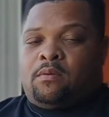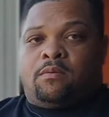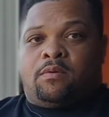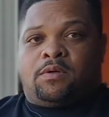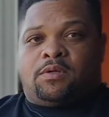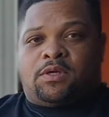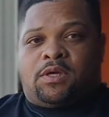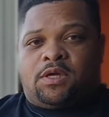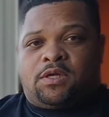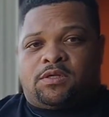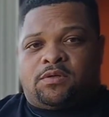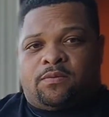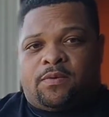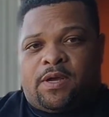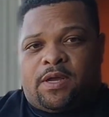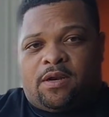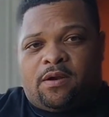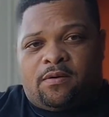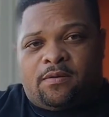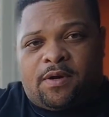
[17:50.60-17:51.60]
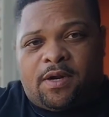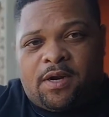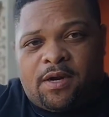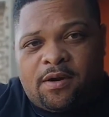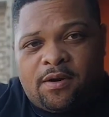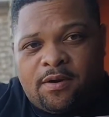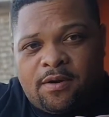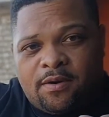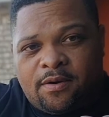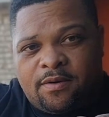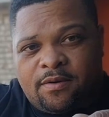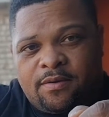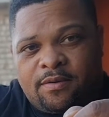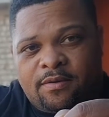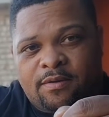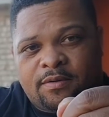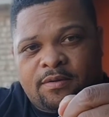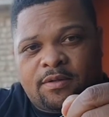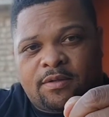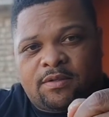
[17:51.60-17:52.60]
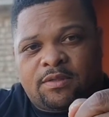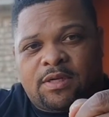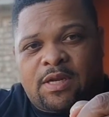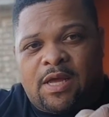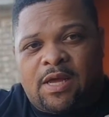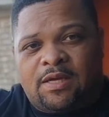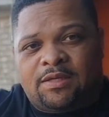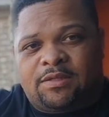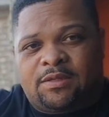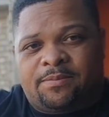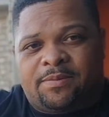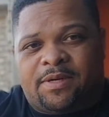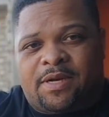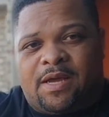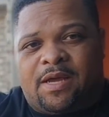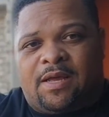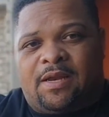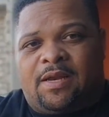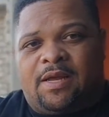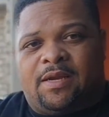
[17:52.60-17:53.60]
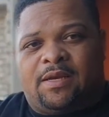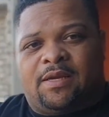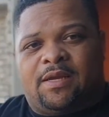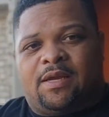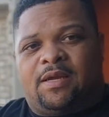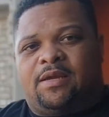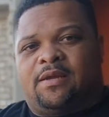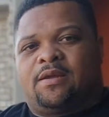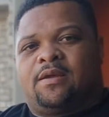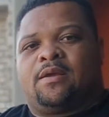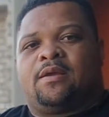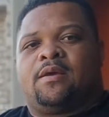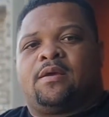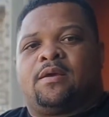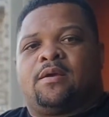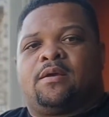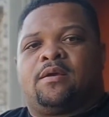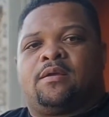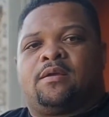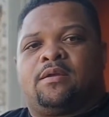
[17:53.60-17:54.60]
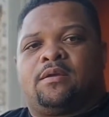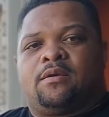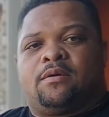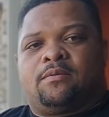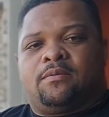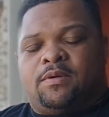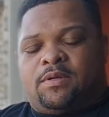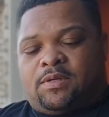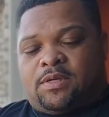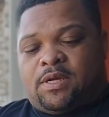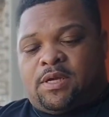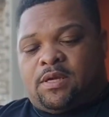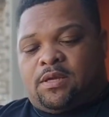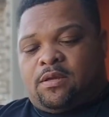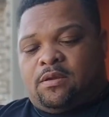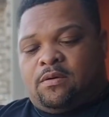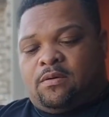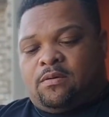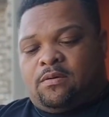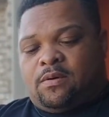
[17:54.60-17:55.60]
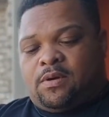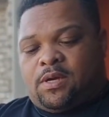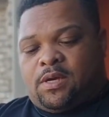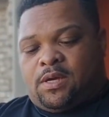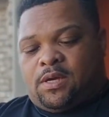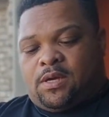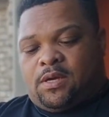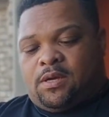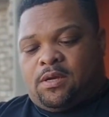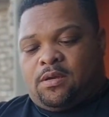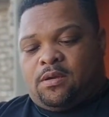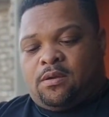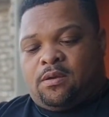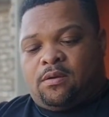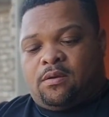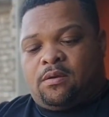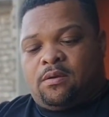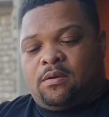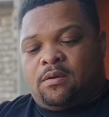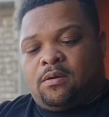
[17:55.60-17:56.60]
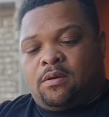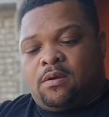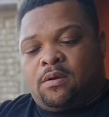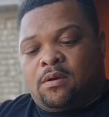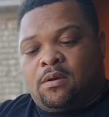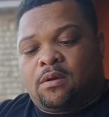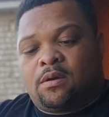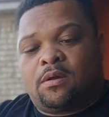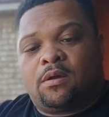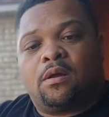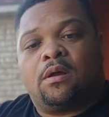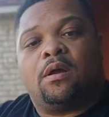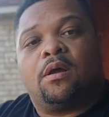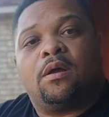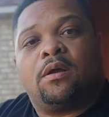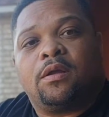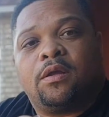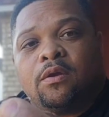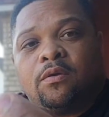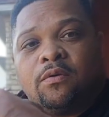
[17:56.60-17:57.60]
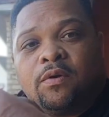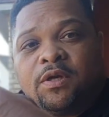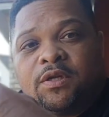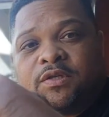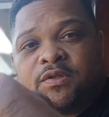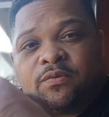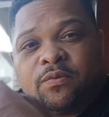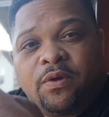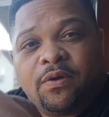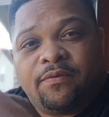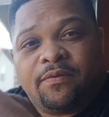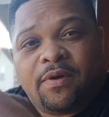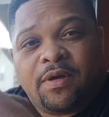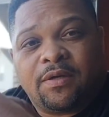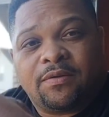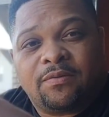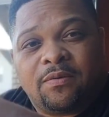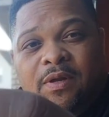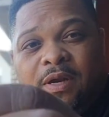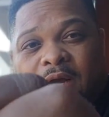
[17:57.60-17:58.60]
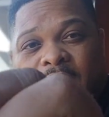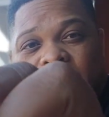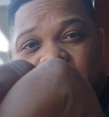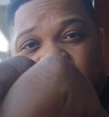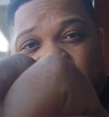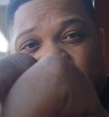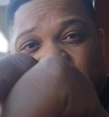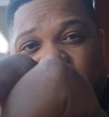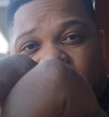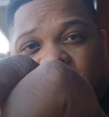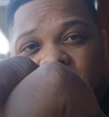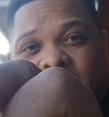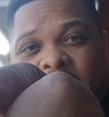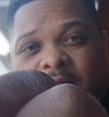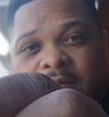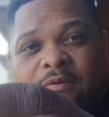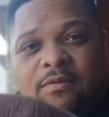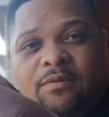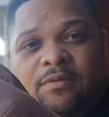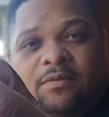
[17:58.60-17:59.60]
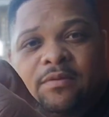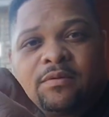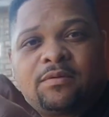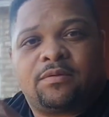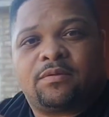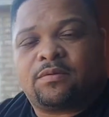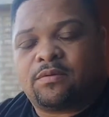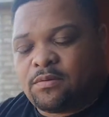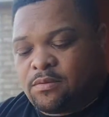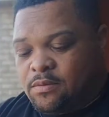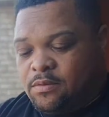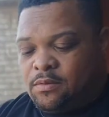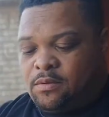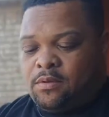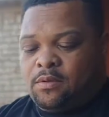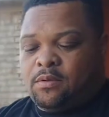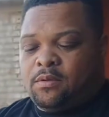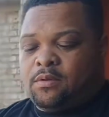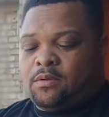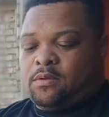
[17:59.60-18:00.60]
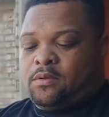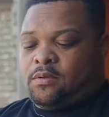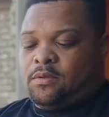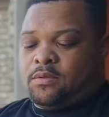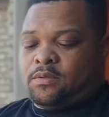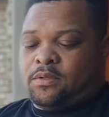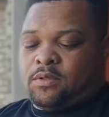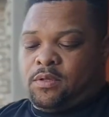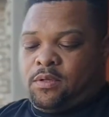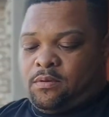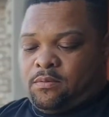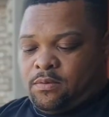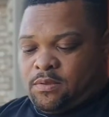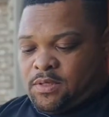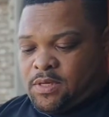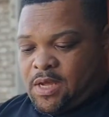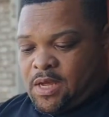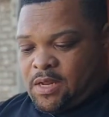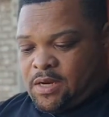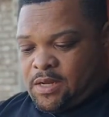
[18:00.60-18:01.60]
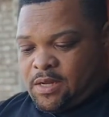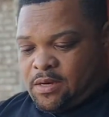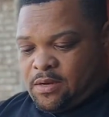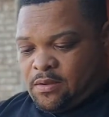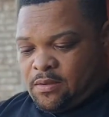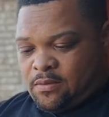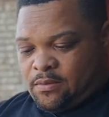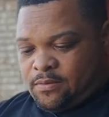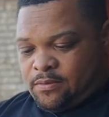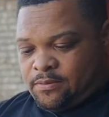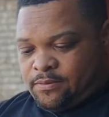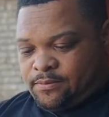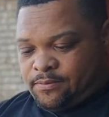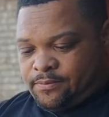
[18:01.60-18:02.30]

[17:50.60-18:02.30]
Once you get your weight on there, it slides up and down like that. You would take you a uni swivel, that's what I like to call it. And so you would tie that on.